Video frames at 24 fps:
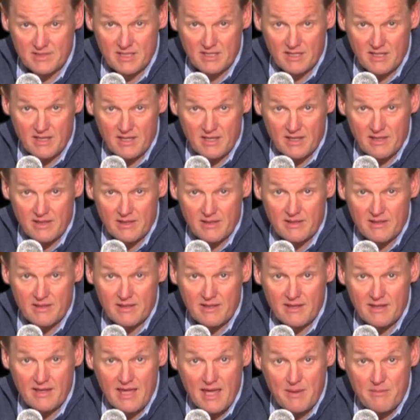a
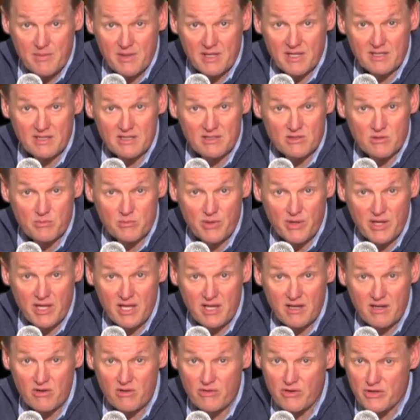chemical in the
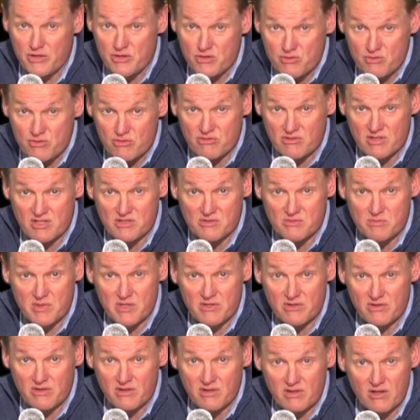brain or a
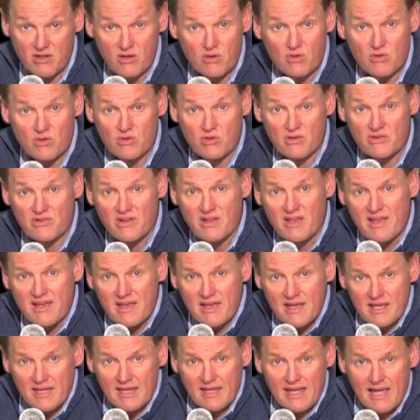neurotransmitter called
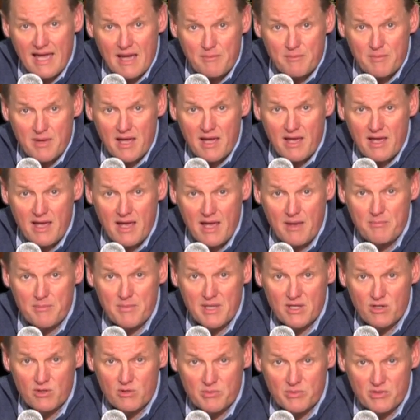
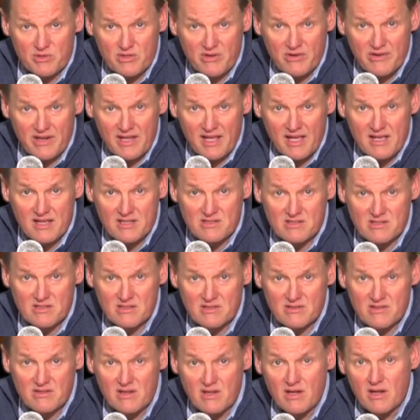gamma-aminobutyric
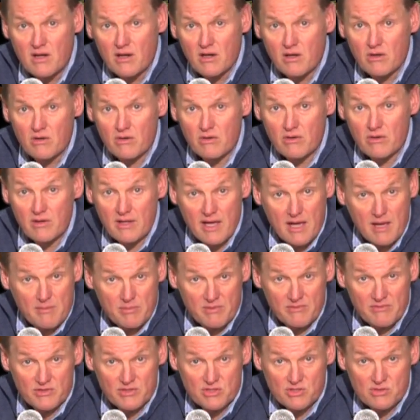acid, or
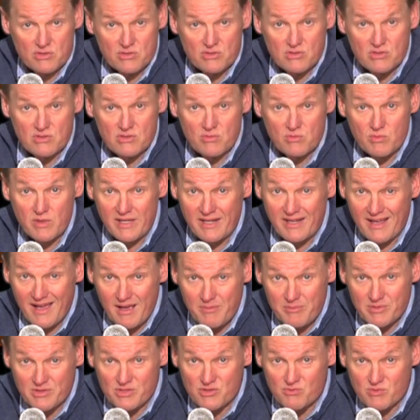GABA for short. When
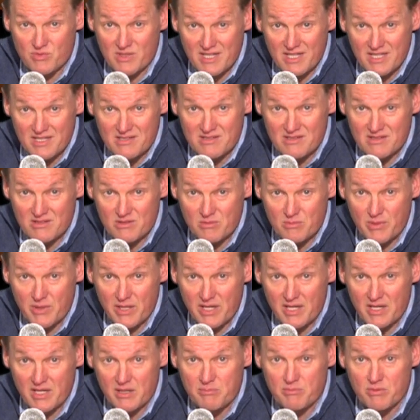GABA is released in the
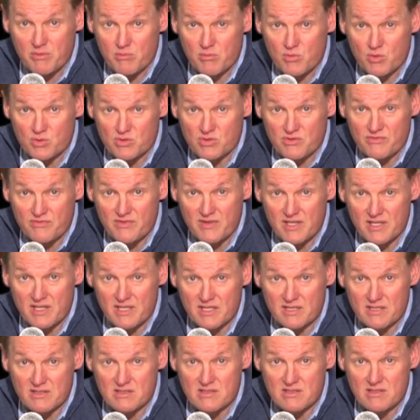brain, it promotes
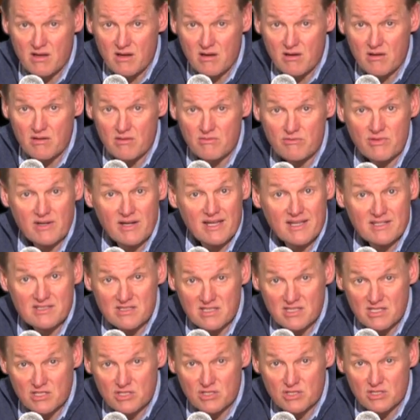feelings of
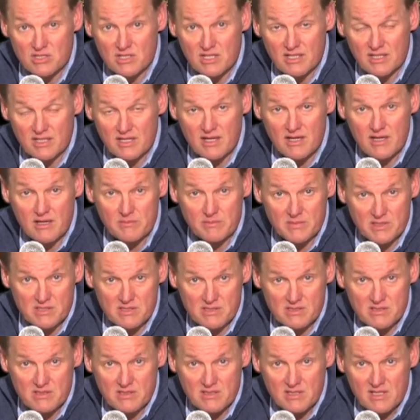relaxation and
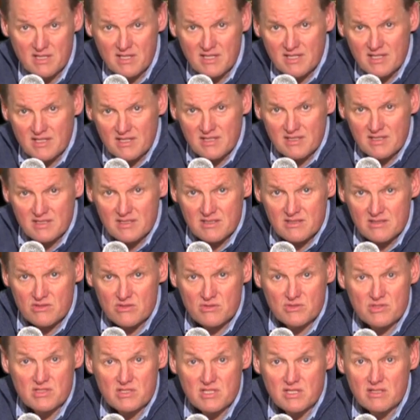calmness.
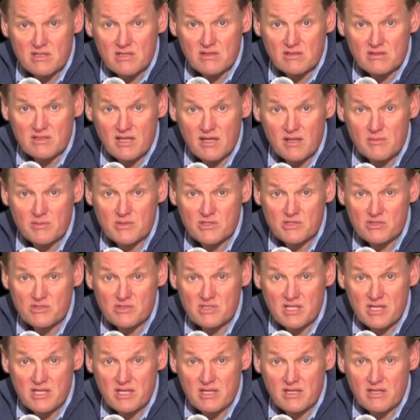So Stilnoct tablets are
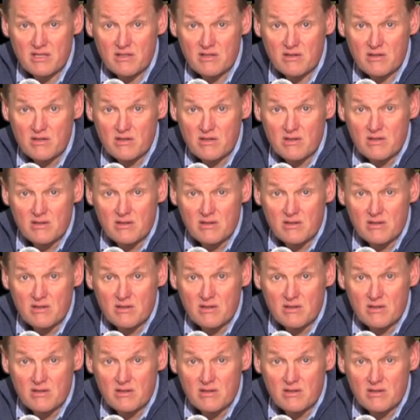taken